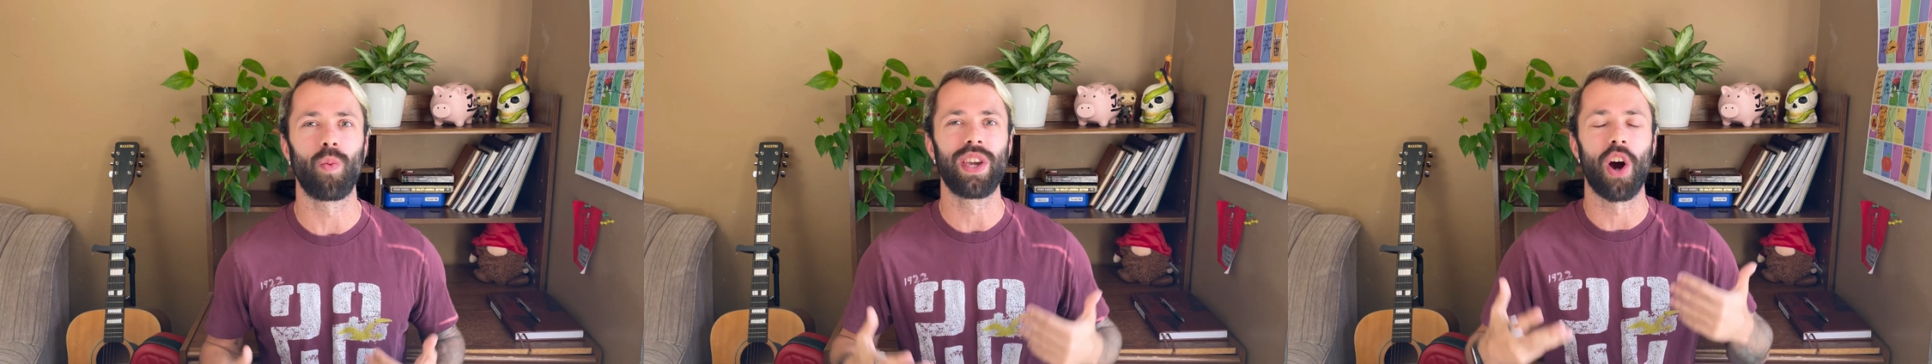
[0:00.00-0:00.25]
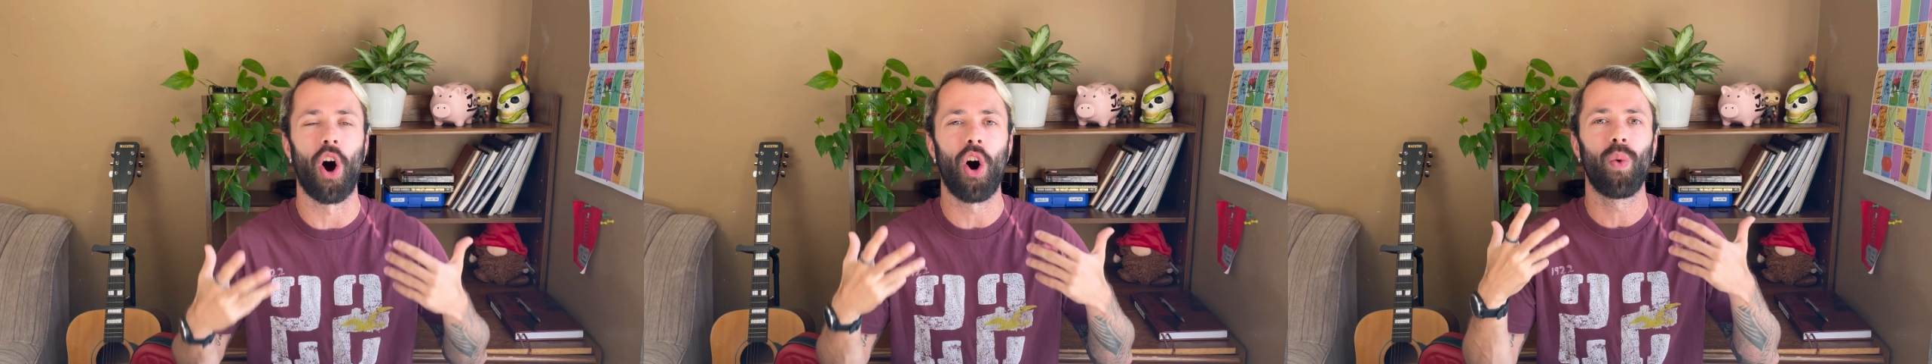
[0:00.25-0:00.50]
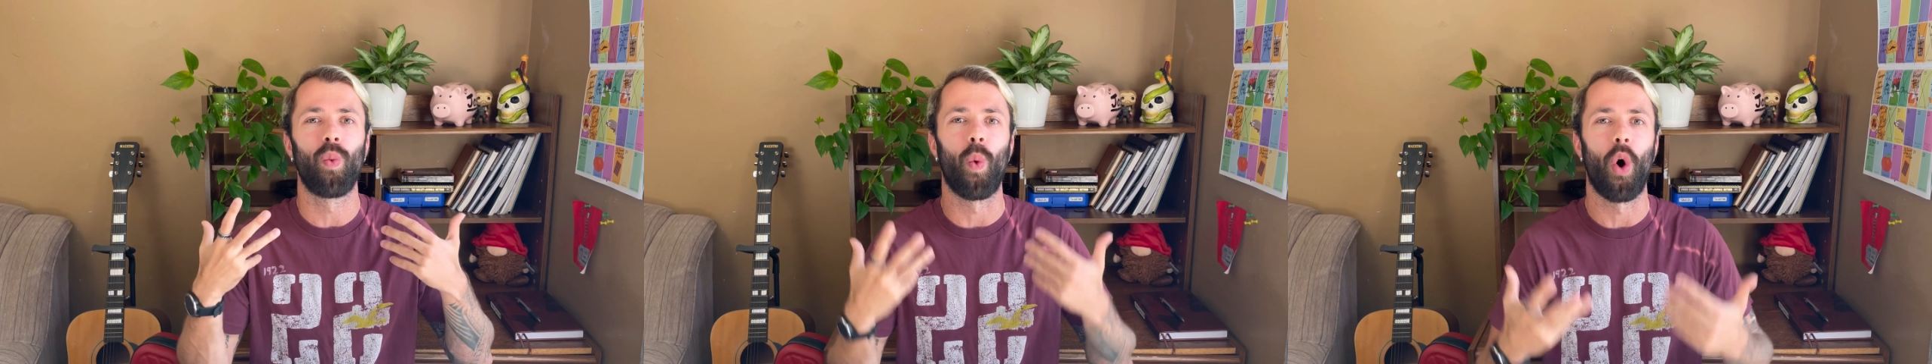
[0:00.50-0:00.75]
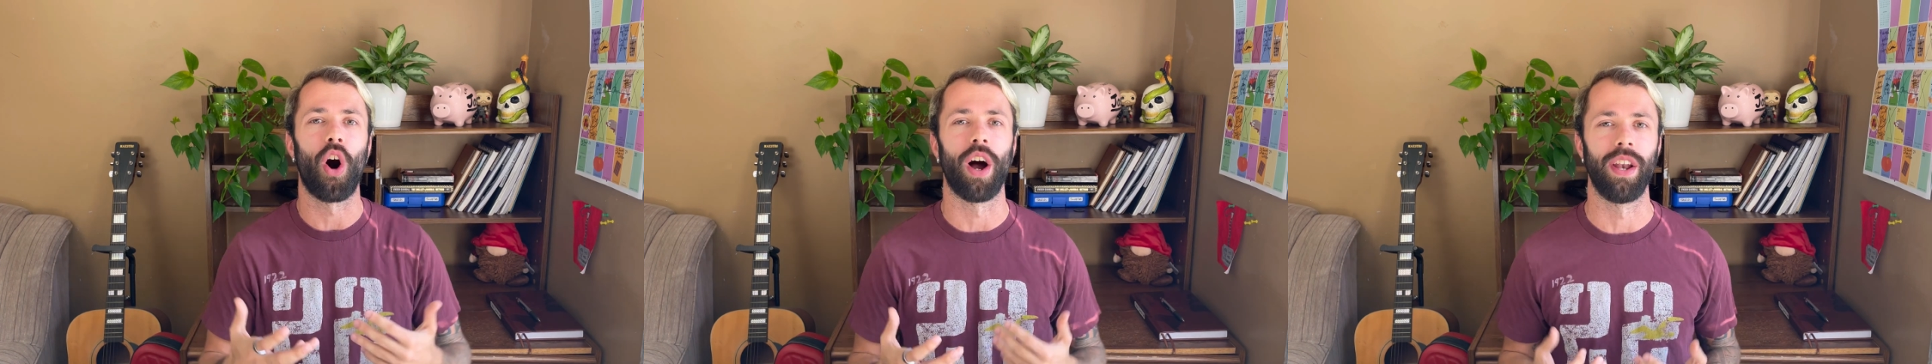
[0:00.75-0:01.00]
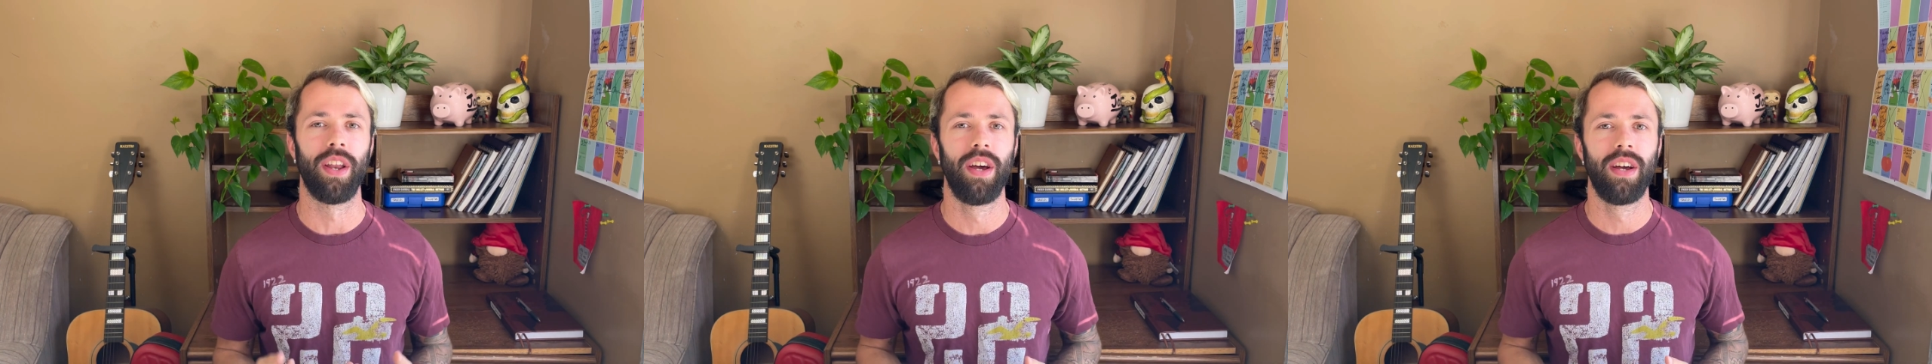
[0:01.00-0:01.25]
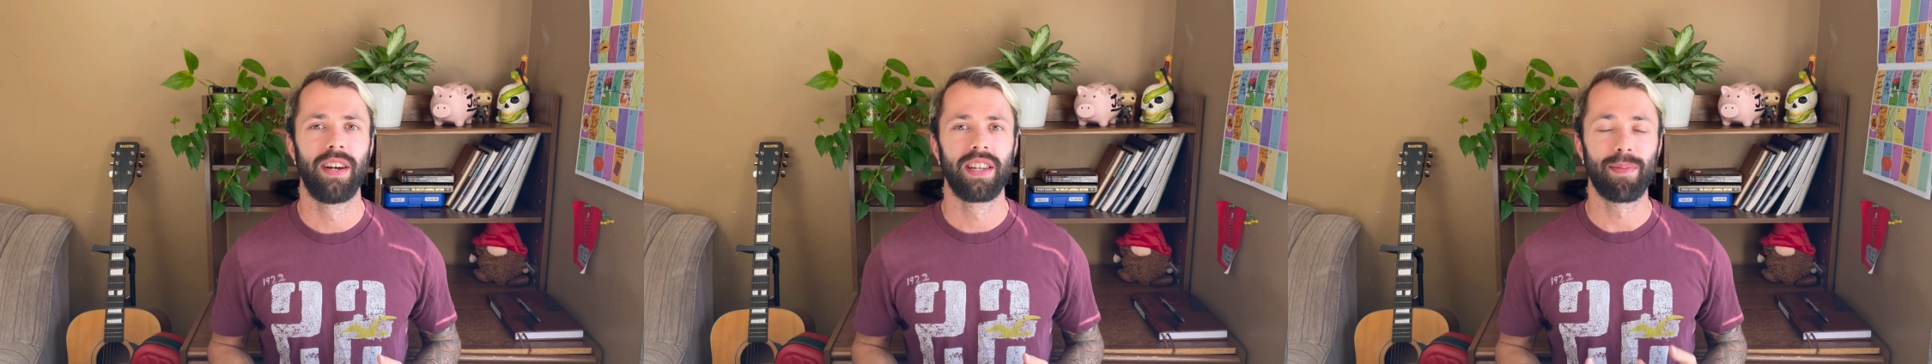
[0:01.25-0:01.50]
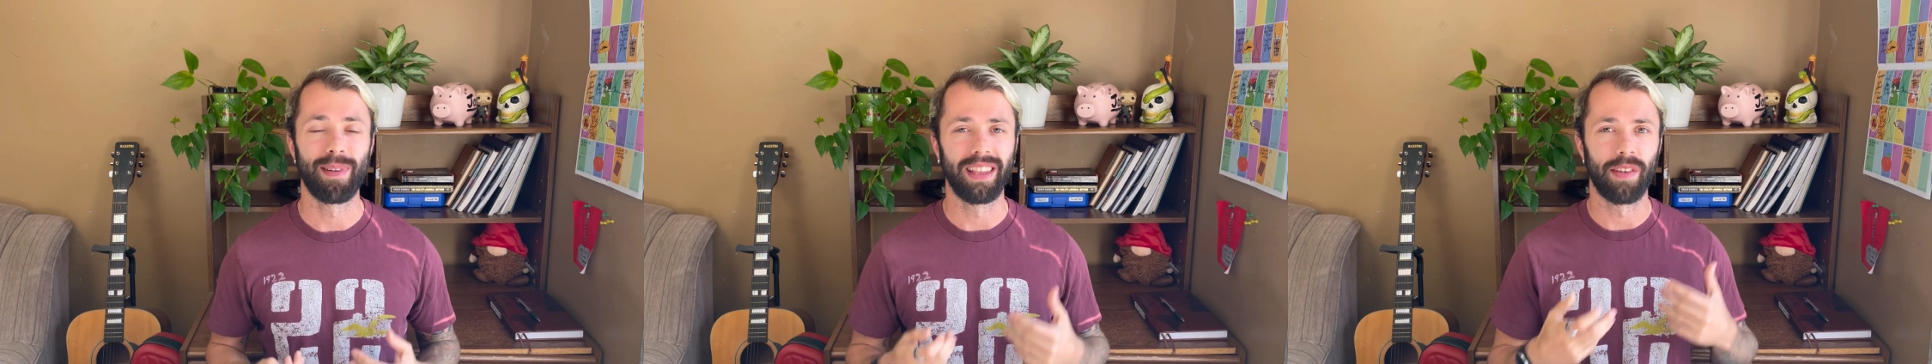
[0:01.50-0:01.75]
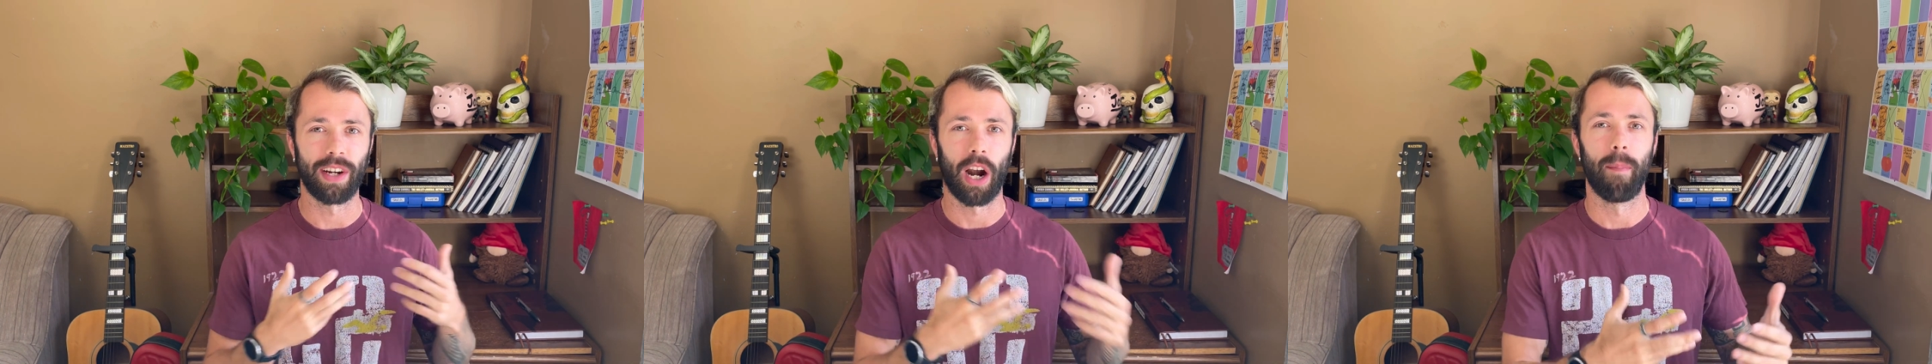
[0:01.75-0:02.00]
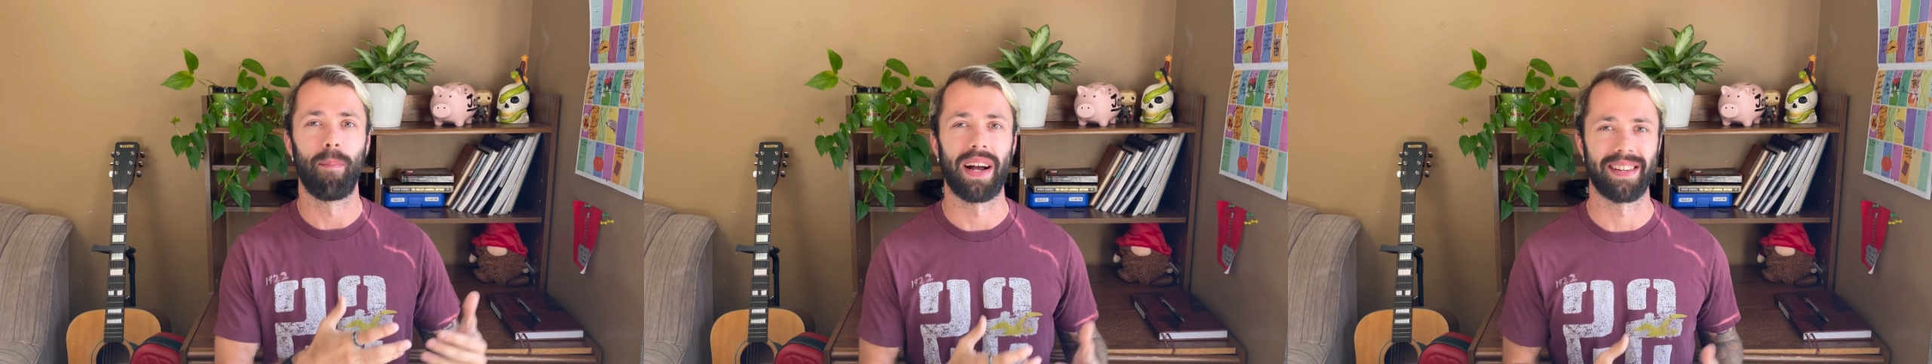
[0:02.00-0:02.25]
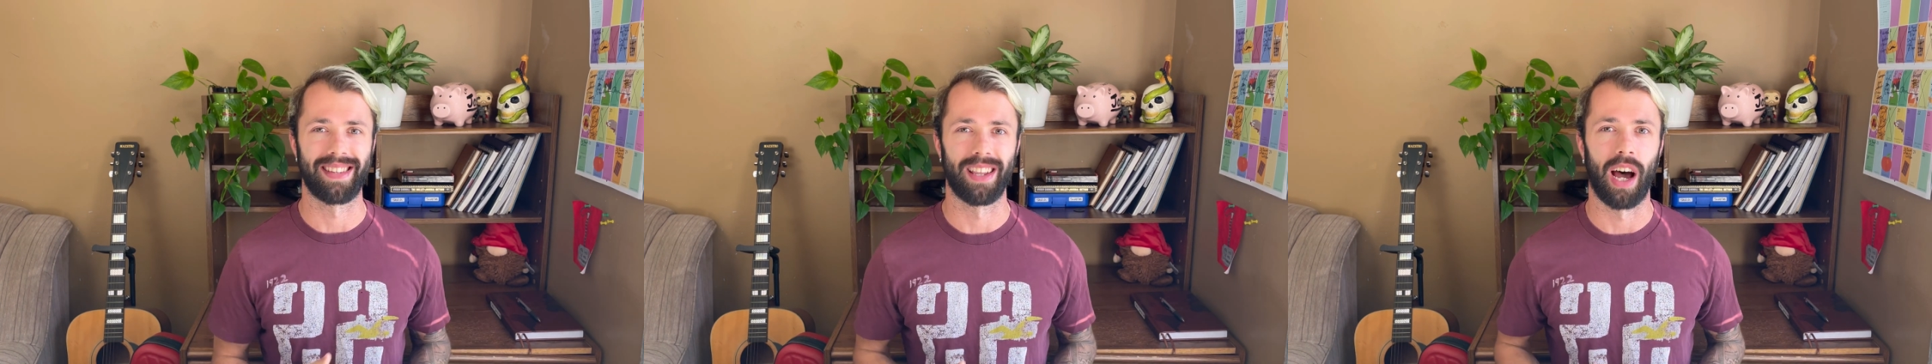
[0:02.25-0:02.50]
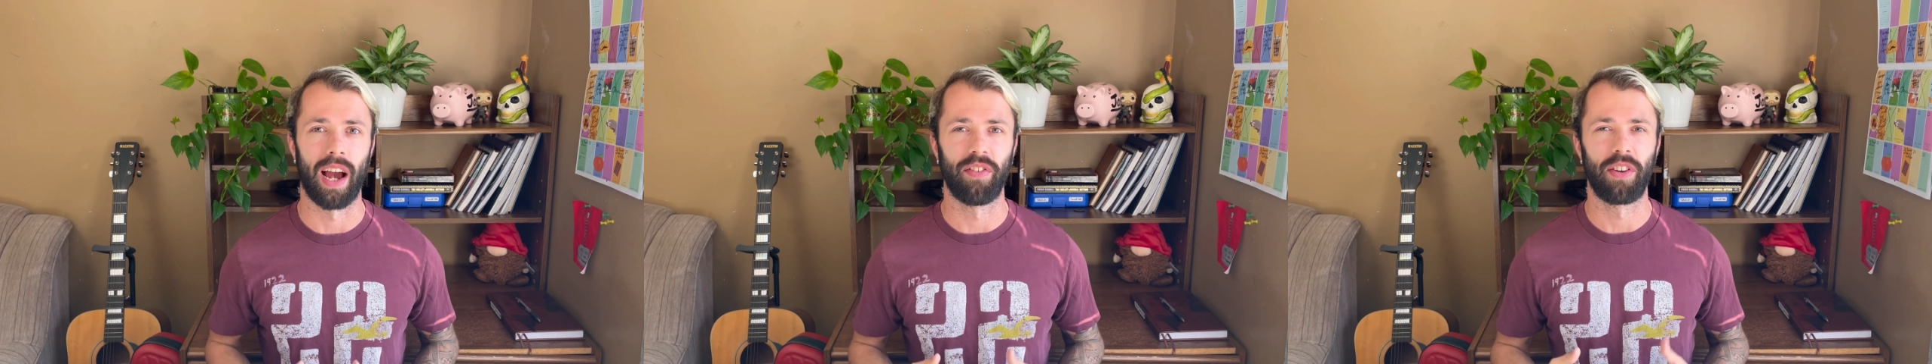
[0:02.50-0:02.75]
We all want to be living our best lives,